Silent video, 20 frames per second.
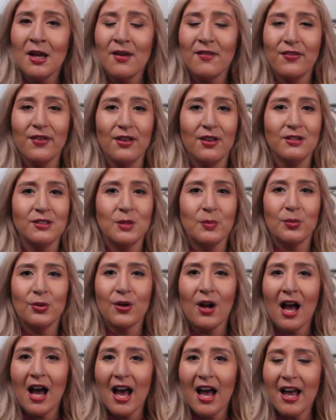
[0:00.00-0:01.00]
feel
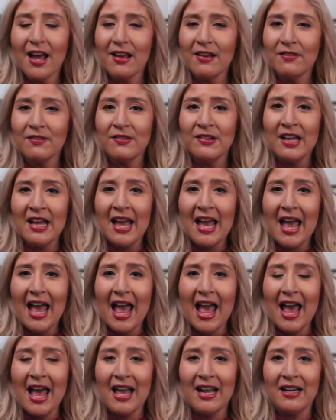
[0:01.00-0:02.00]
deprived.
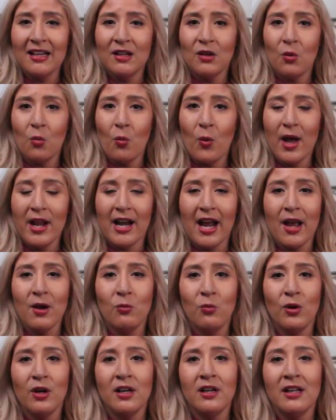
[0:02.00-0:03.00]
And when I
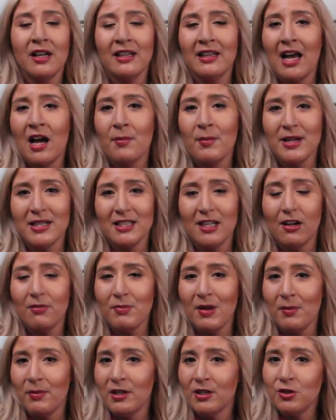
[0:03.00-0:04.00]
would allow myself
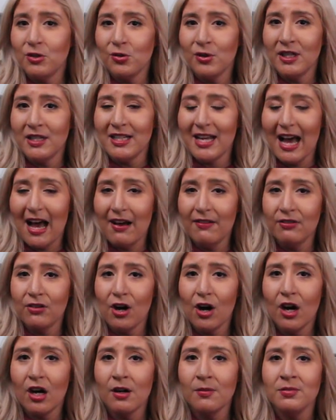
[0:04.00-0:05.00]
maybe a treat to have
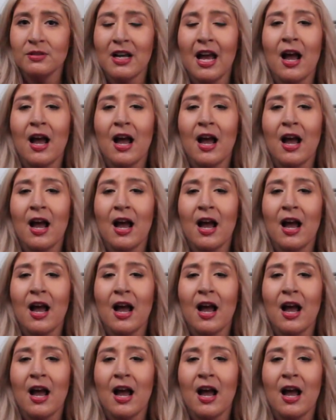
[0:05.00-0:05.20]
carbs,